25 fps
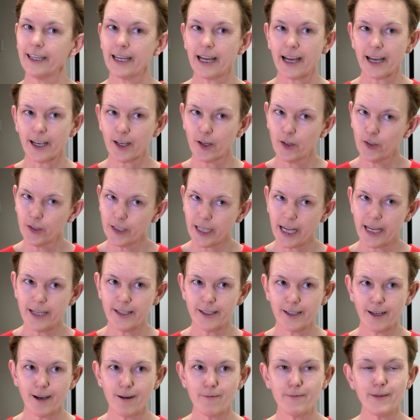I could
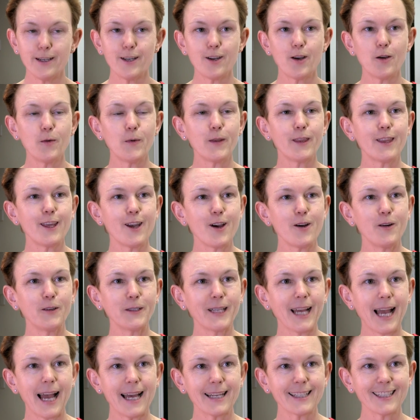end up, you know, with the
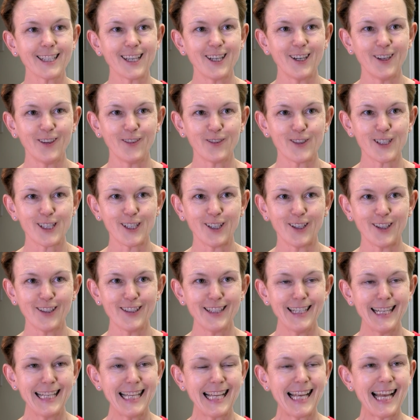old handcuffs
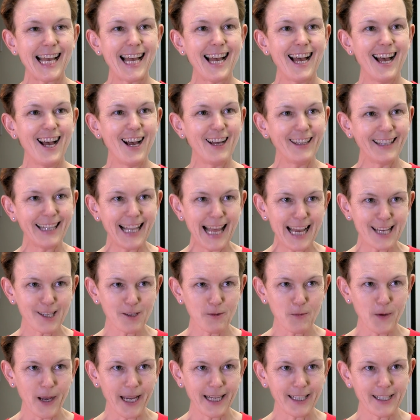on,
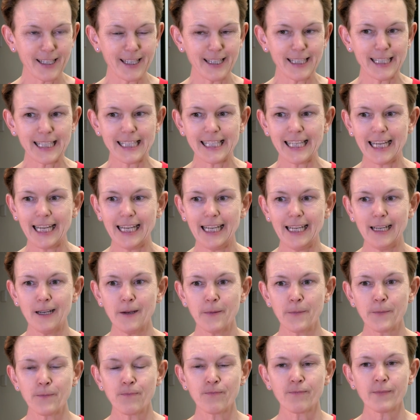let's wait and see.
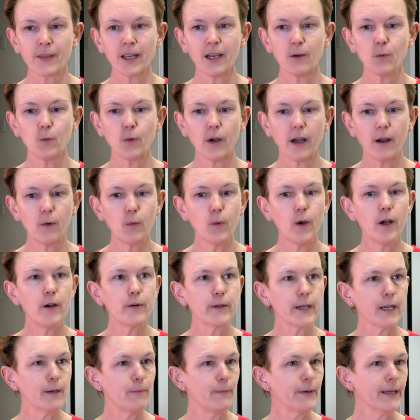I
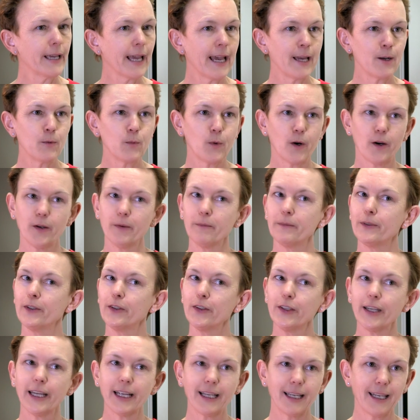woke up again one
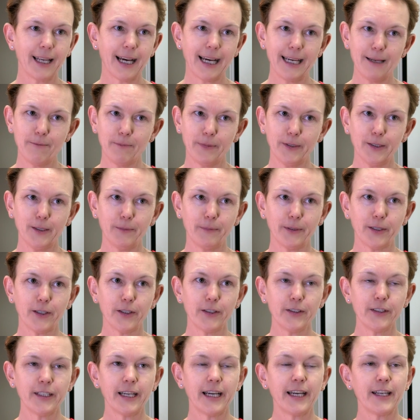morning, light bulb
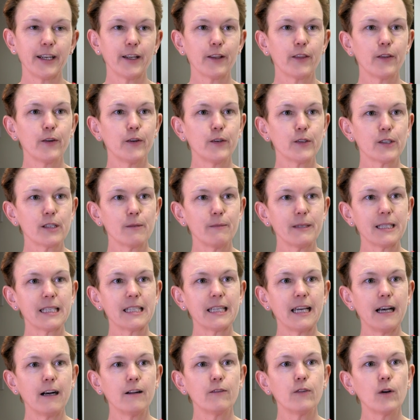on, and I thought to
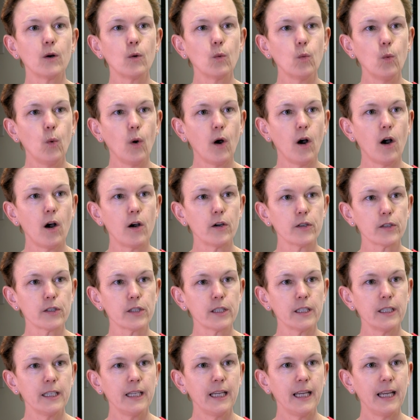myself, what